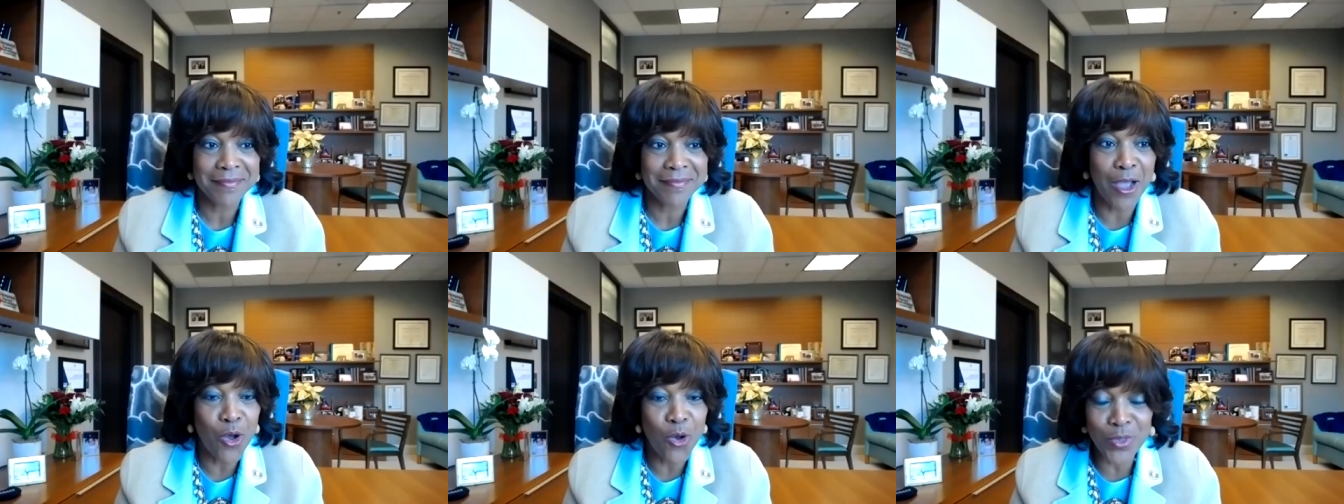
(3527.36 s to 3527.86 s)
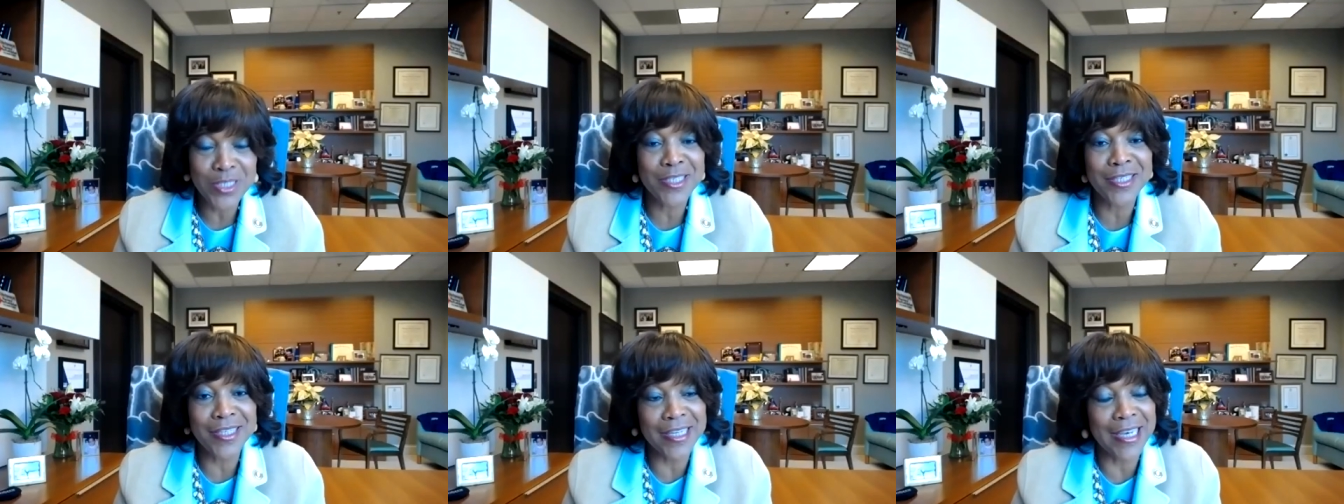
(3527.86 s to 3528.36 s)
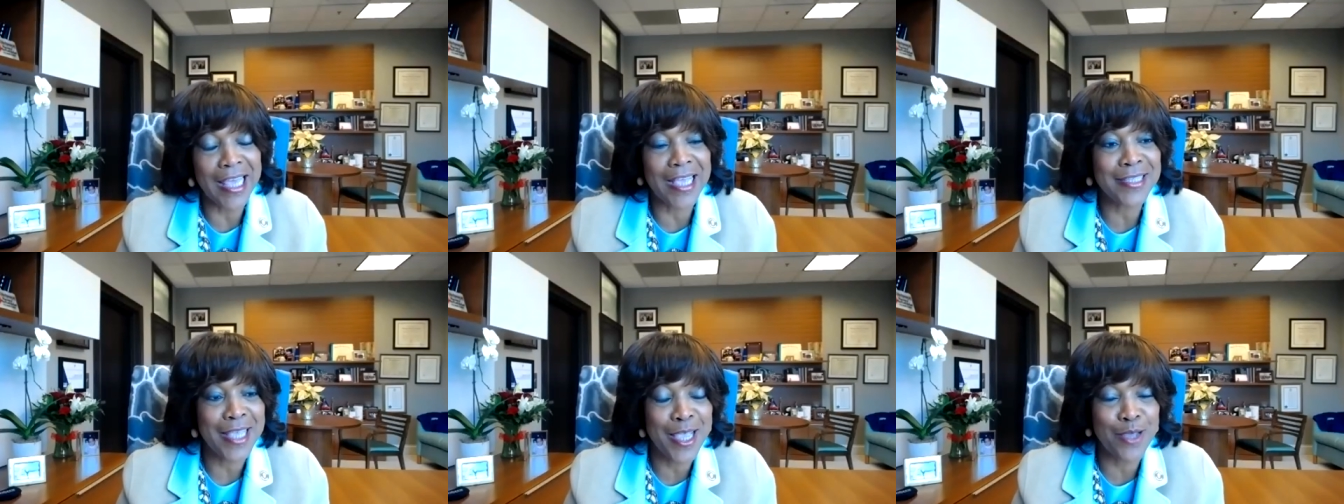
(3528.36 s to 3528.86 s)
I always see the
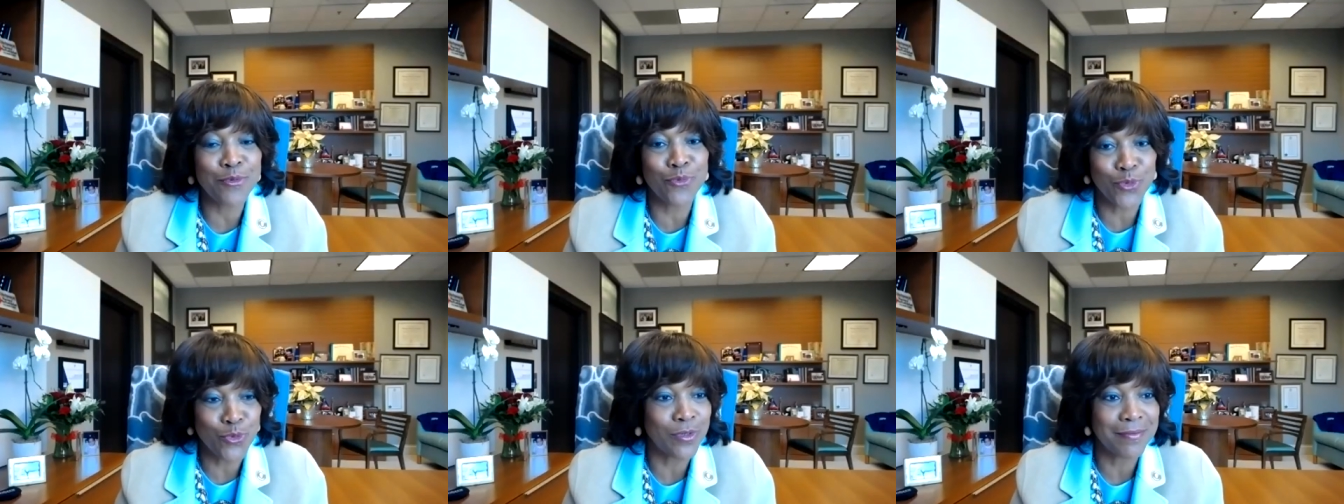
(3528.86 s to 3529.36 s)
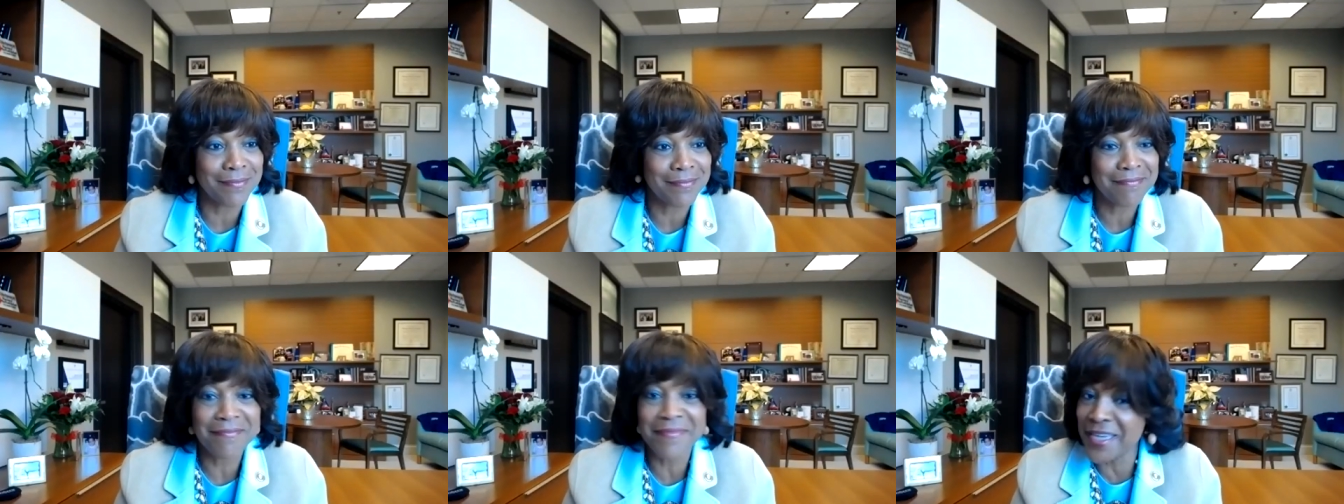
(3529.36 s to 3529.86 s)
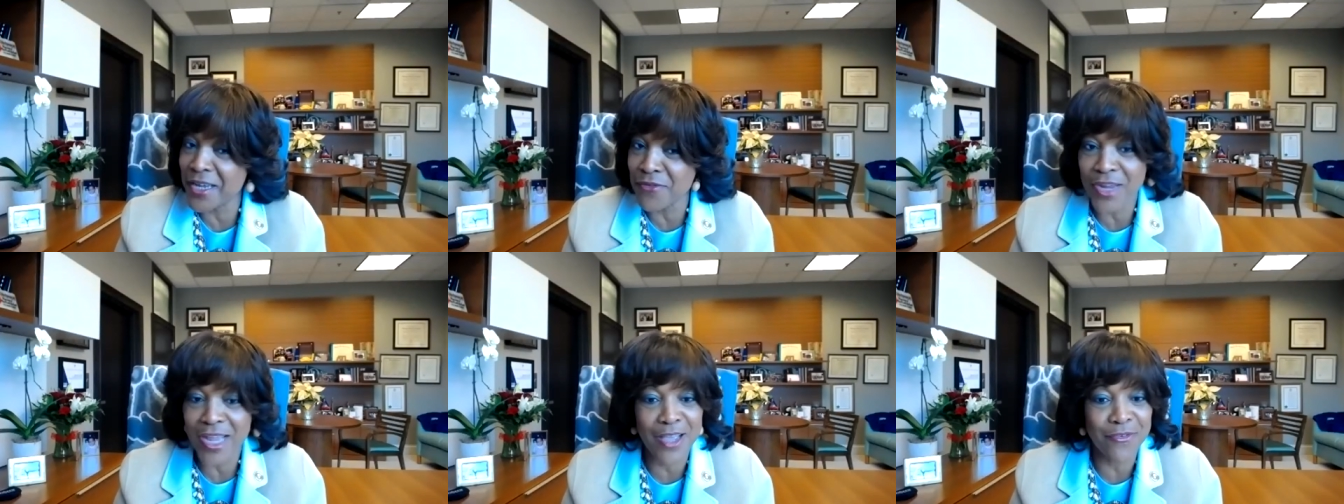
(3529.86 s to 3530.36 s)
glass half full,
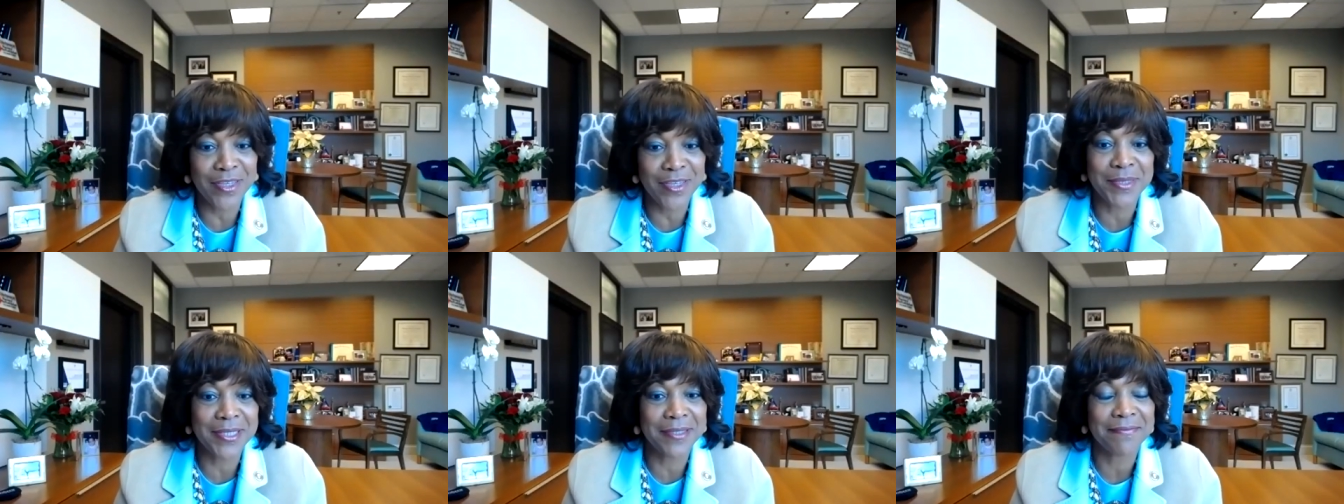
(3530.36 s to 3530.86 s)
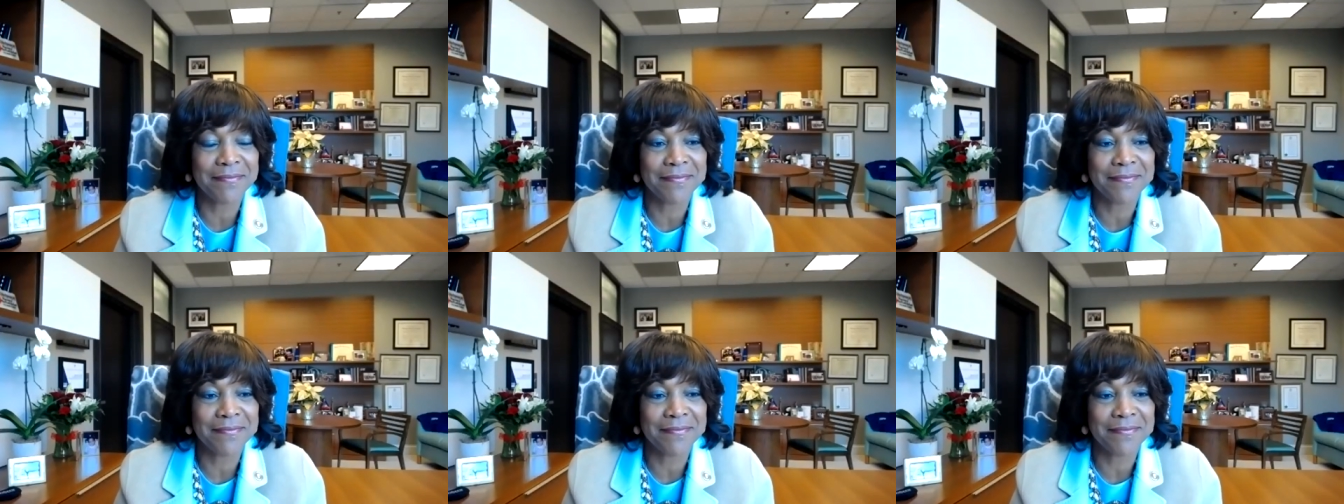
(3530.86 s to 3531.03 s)
never half empty.